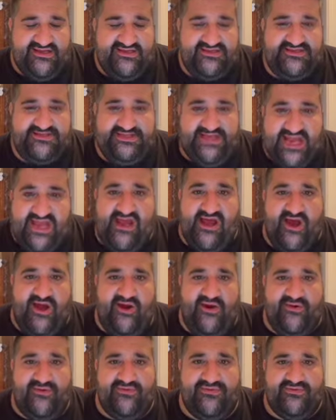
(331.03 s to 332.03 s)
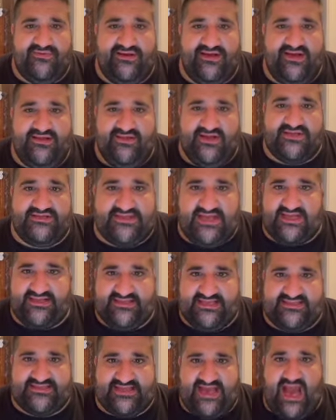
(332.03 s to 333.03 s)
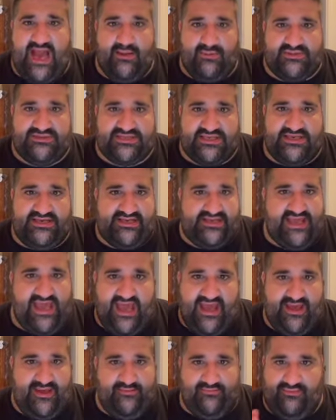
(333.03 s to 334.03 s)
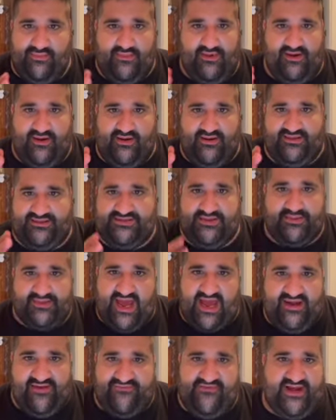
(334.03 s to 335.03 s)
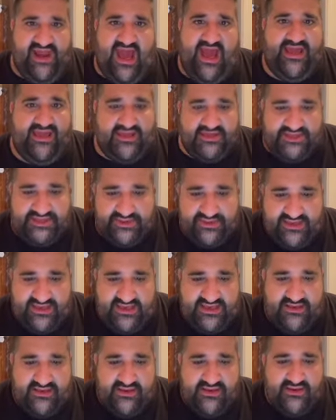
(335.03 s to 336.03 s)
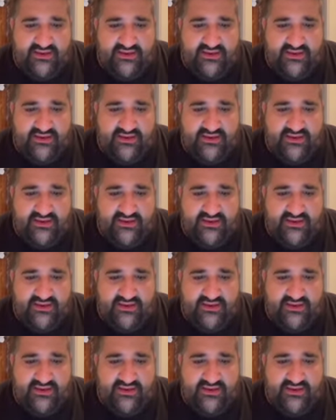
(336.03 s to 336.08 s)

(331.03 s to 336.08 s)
Gio, it looked like this guy was going to get some kind of an eye injury.